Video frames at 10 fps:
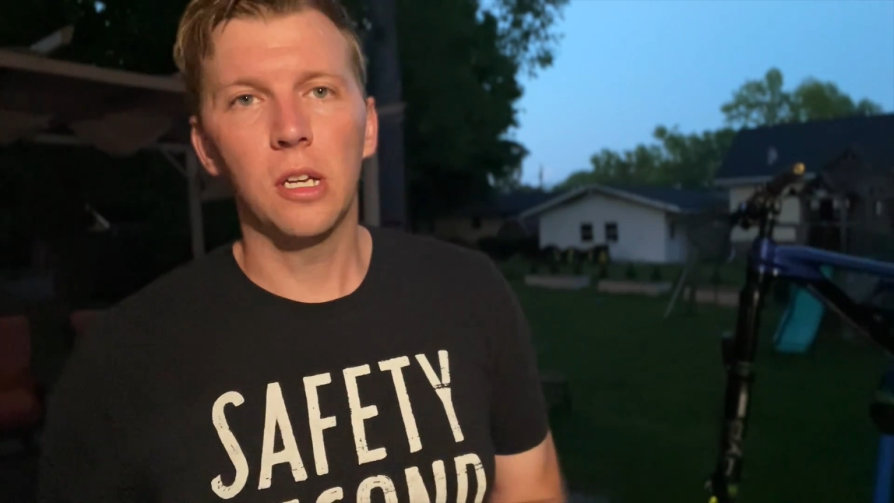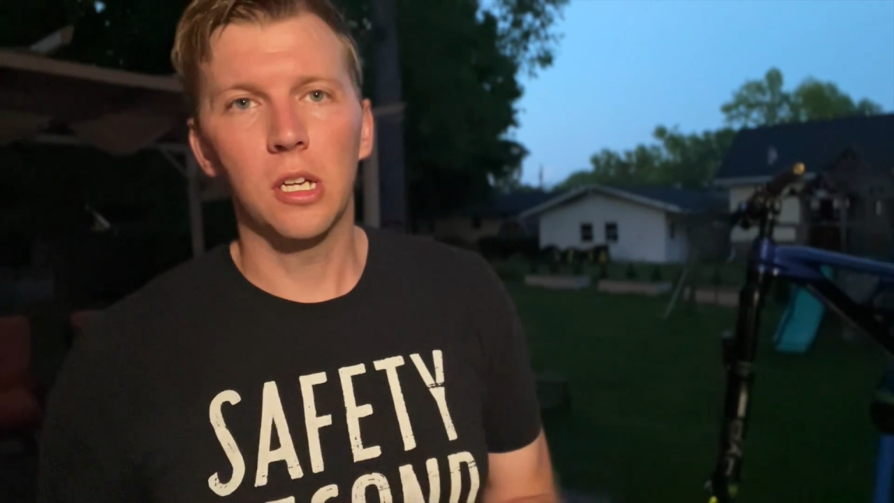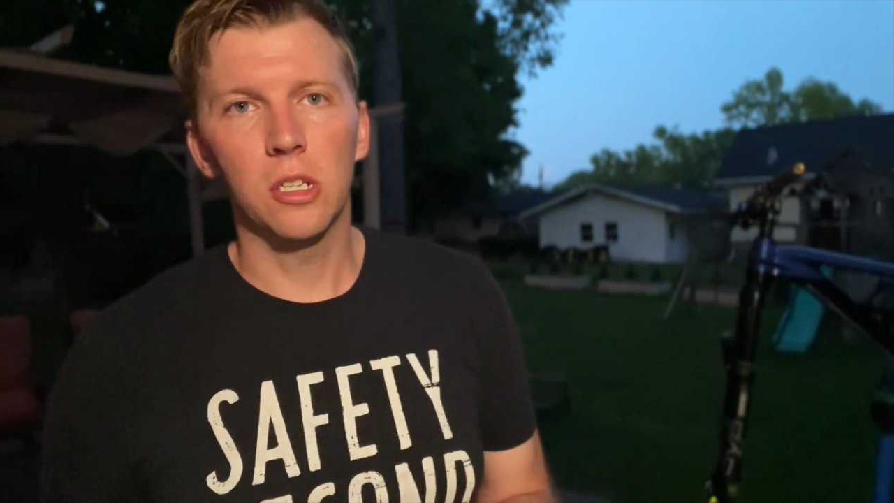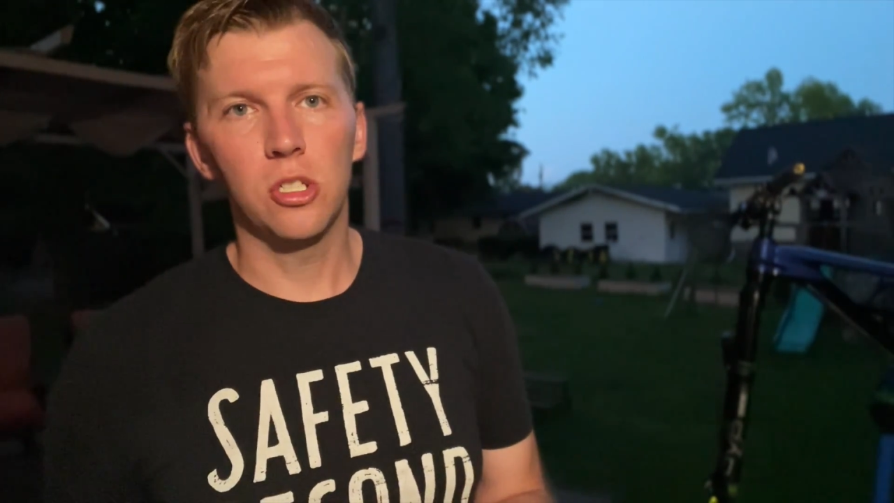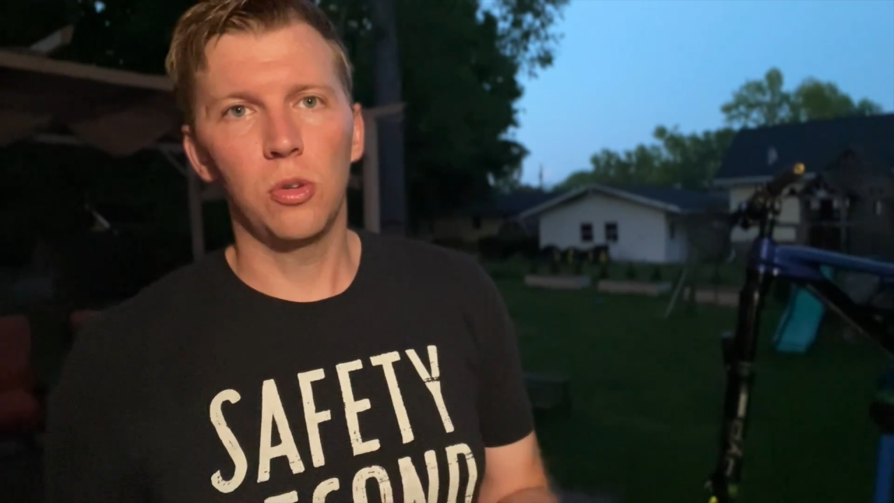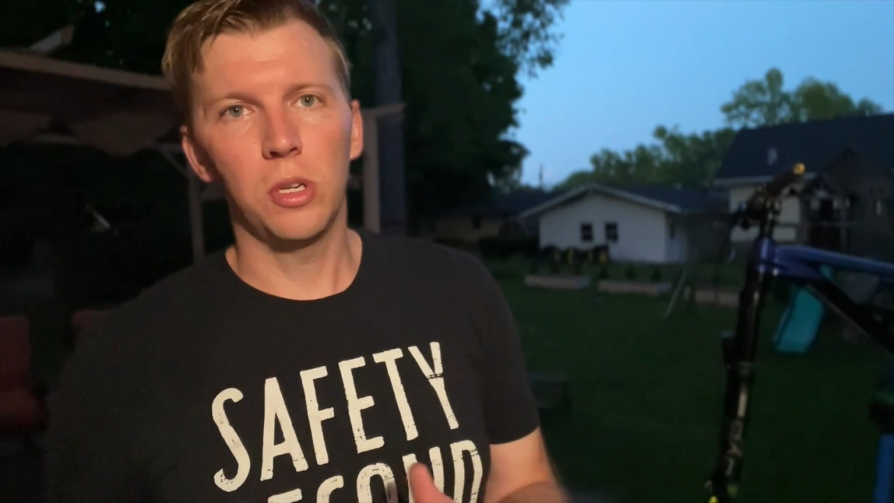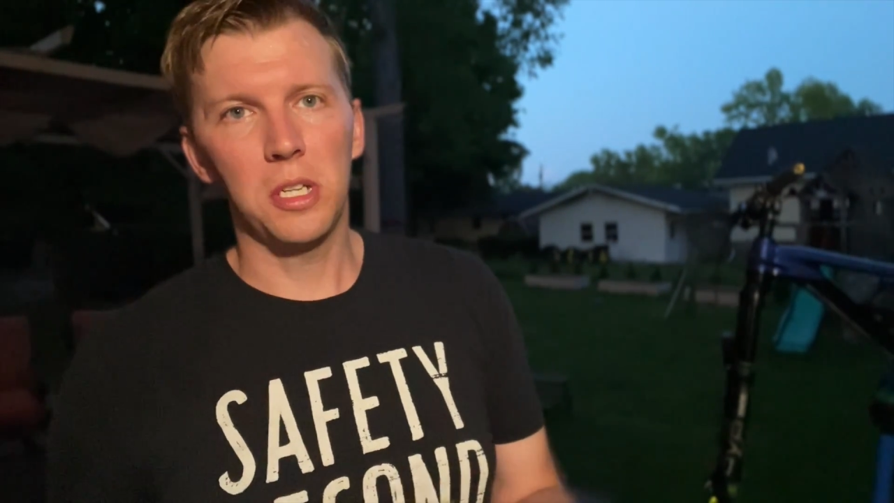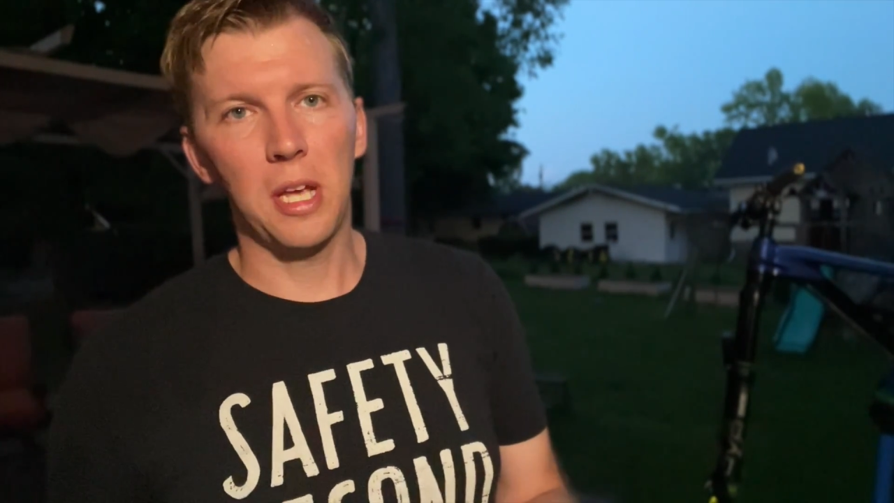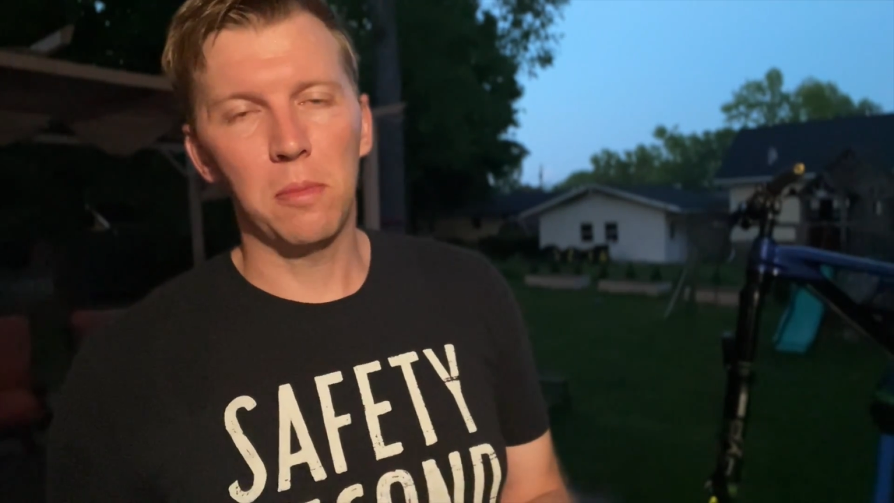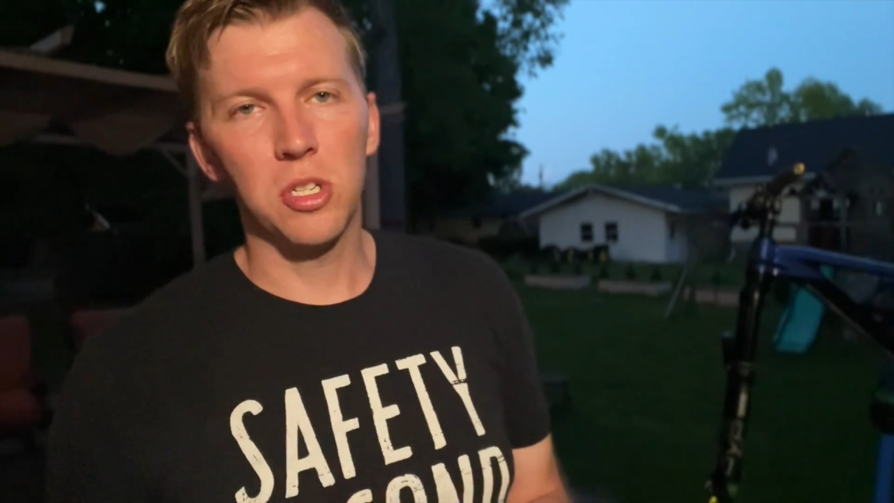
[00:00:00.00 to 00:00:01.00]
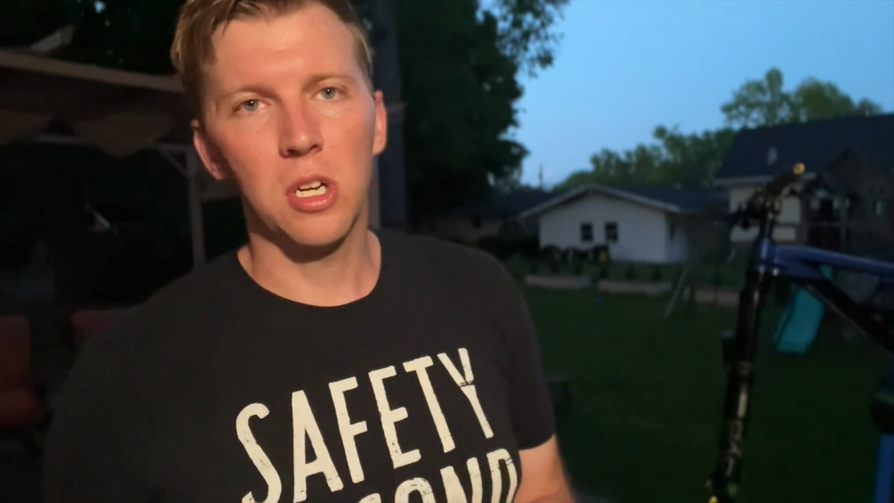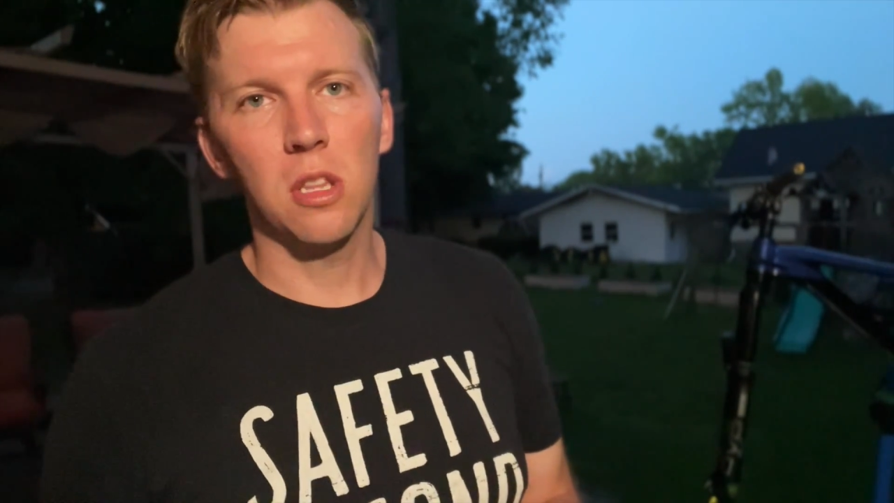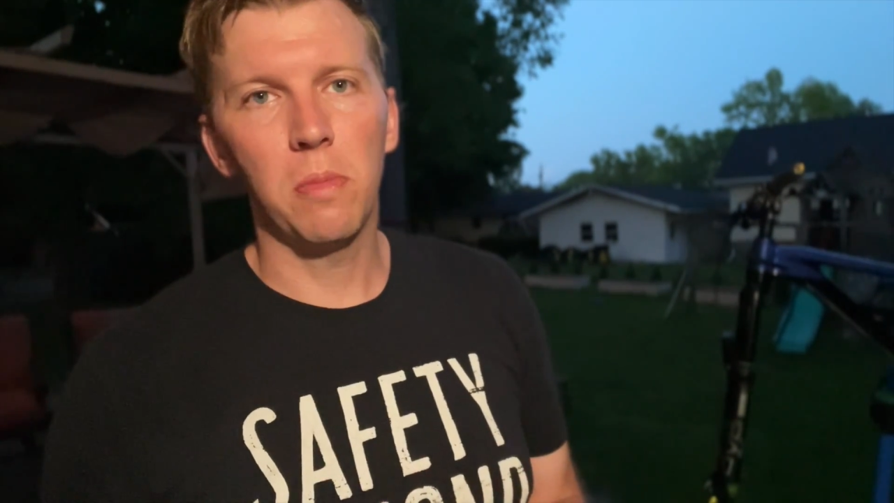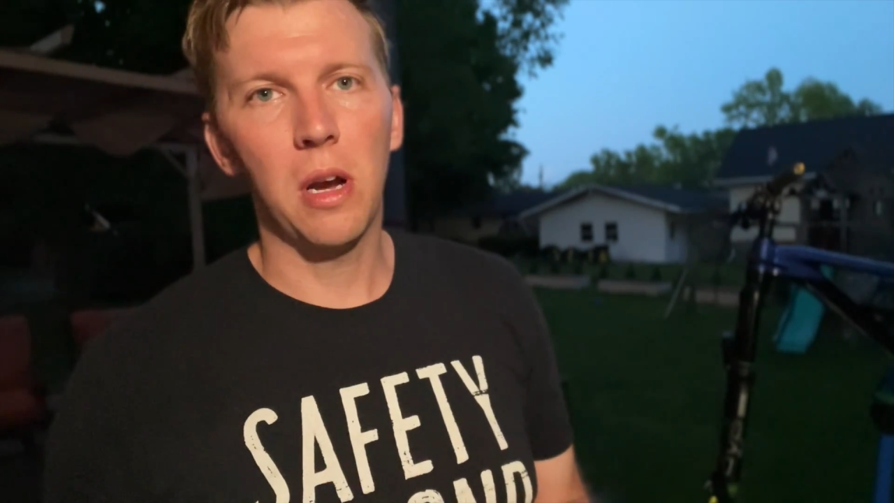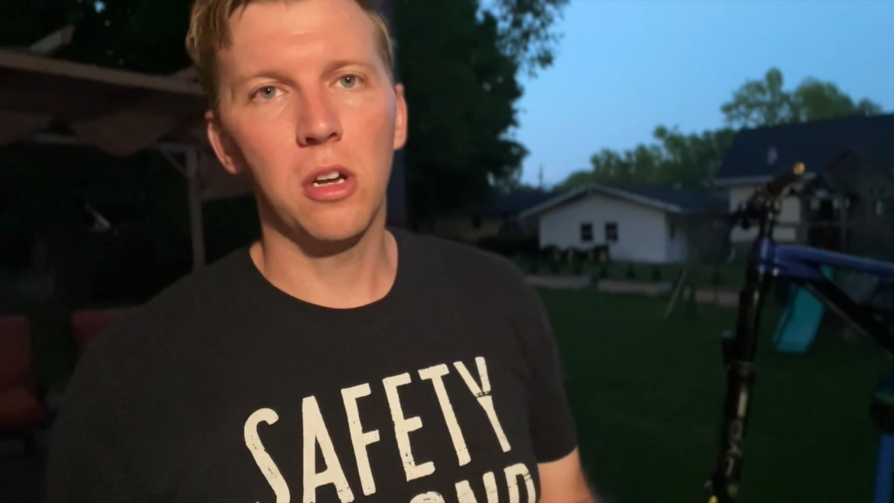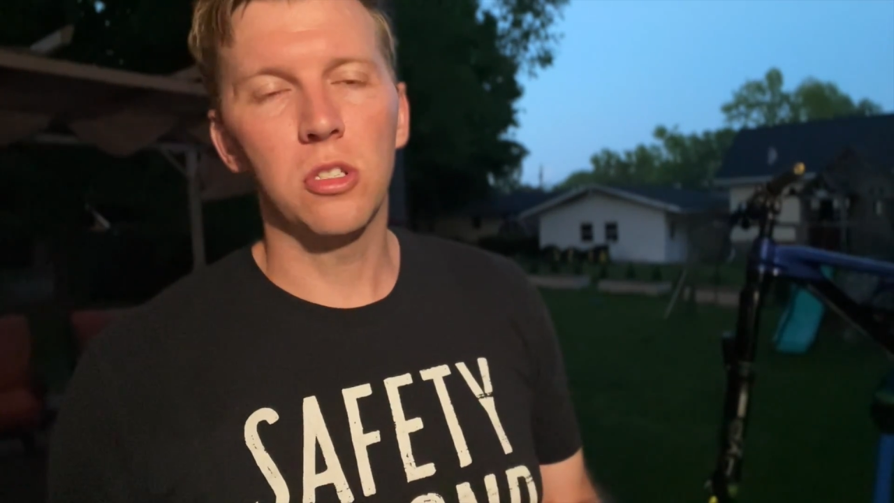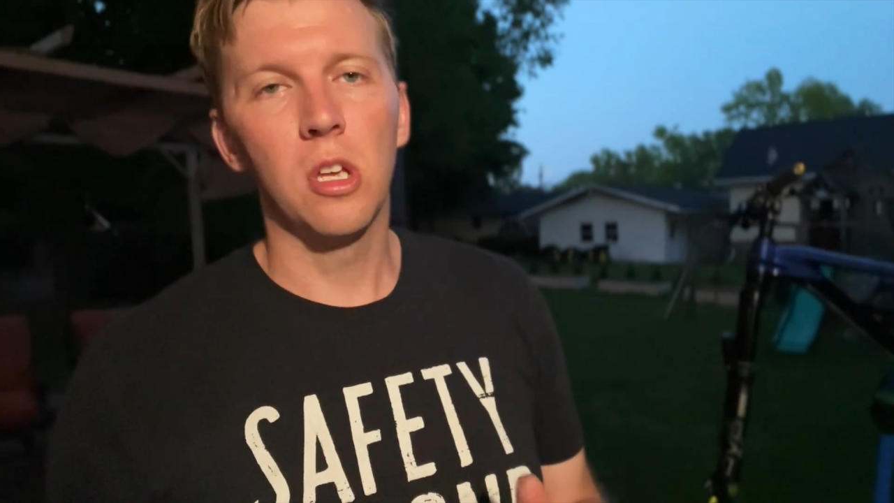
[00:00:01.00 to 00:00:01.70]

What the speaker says: Because you don't want to damage any of the bearings.